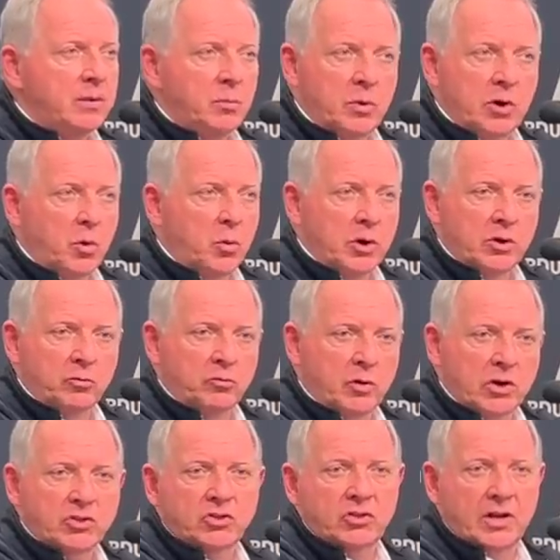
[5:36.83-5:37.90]
We don't want to
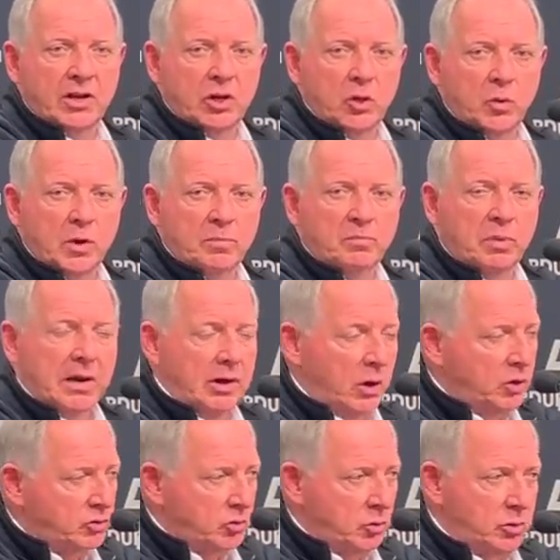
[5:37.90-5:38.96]
rush into it, but I
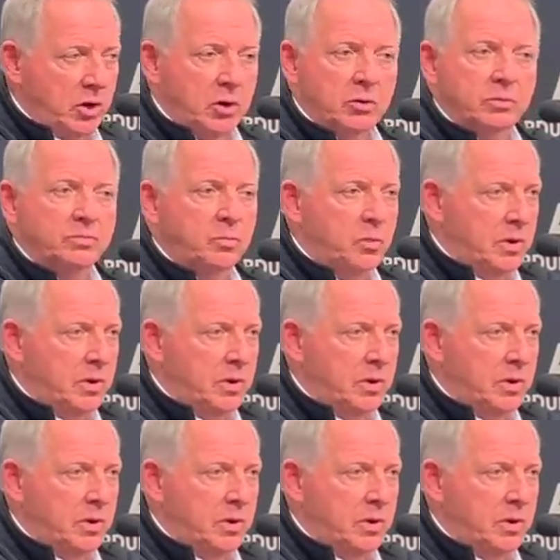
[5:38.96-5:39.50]
also know